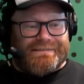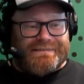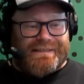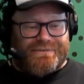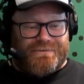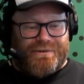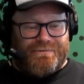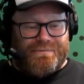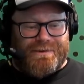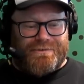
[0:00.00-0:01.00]
That's what I
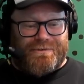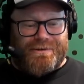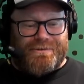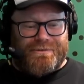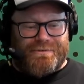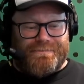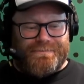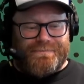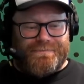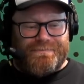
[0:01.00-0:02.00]
would be trying to do,
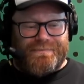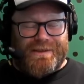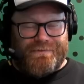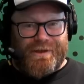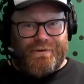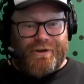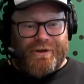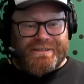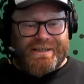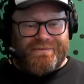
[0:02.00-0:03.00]
even though I
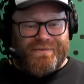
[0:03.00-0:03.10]
like to get